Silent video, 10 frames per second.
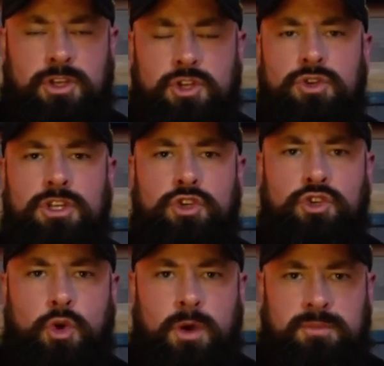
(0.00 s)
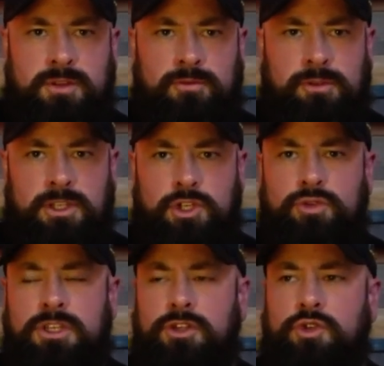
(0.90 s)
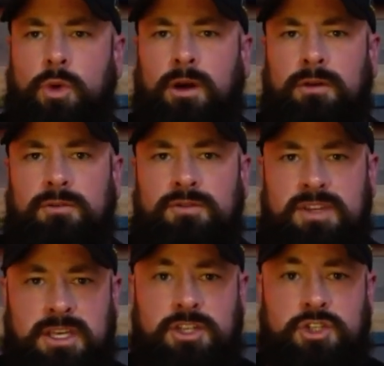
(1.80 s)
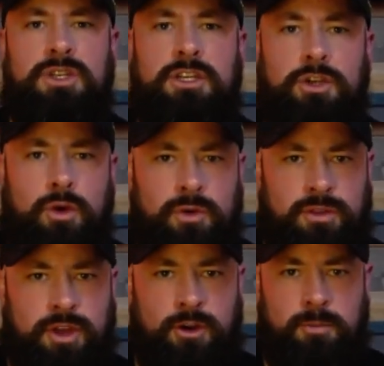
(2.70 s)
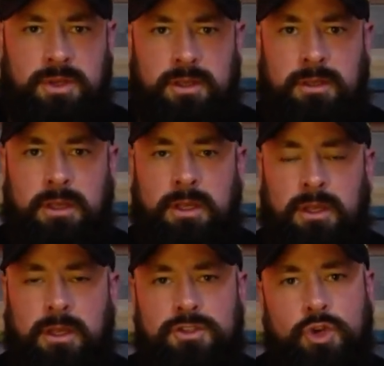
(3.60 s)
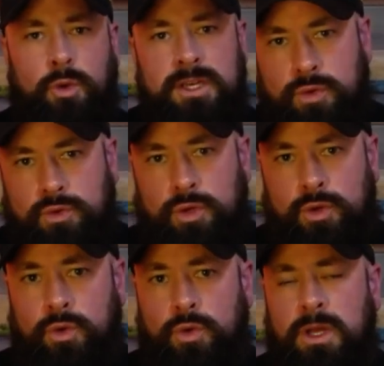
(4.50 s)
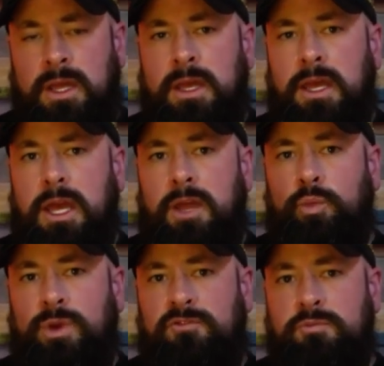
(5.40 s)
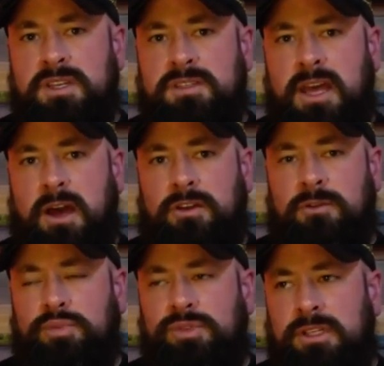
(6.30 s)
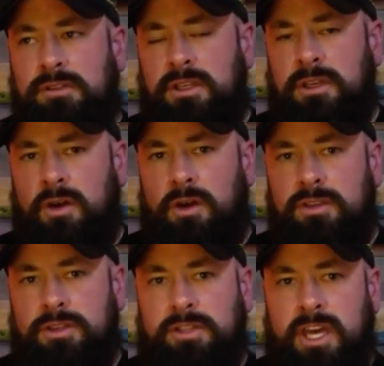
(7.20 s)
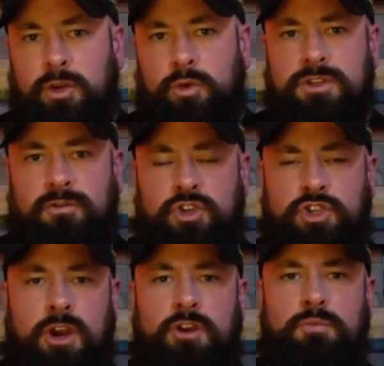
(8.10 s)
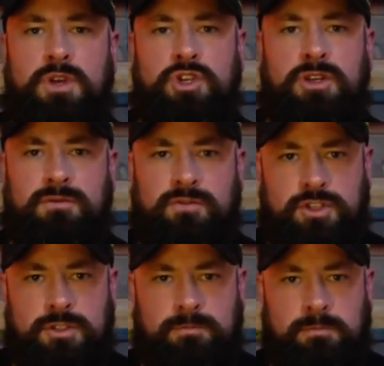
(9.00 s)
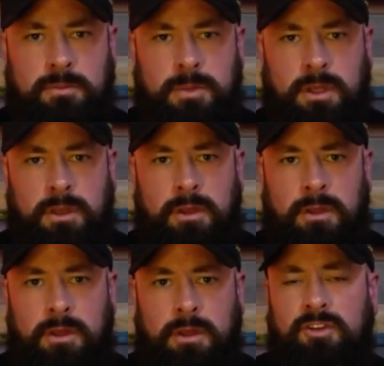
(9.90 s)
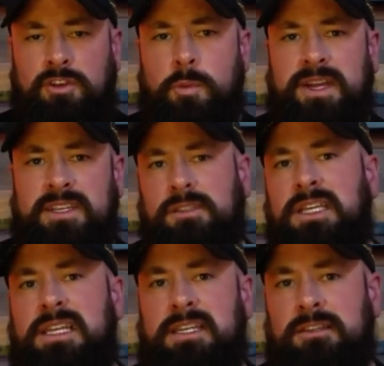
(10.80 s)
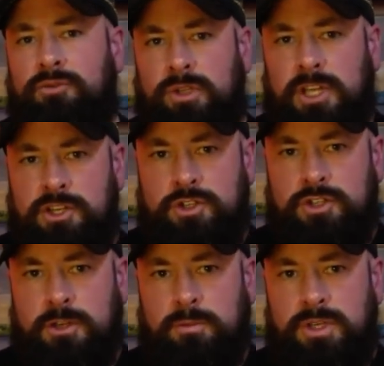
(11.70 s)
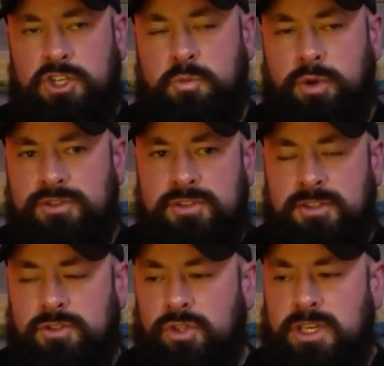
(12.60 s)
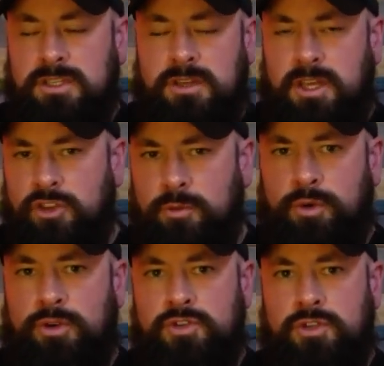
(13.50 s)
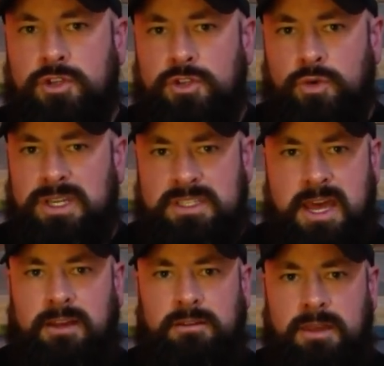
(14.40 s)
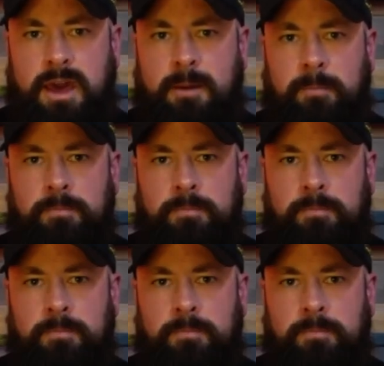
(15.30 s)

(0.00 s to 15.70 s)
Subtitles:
you need to show up differently, you need to do all of these things, you need to go to therapy. It's always you, and we've missed out completely on the language of a shared mission and vision. Nobody's leading the relationship. Each person is looking to the other person to do exactly that.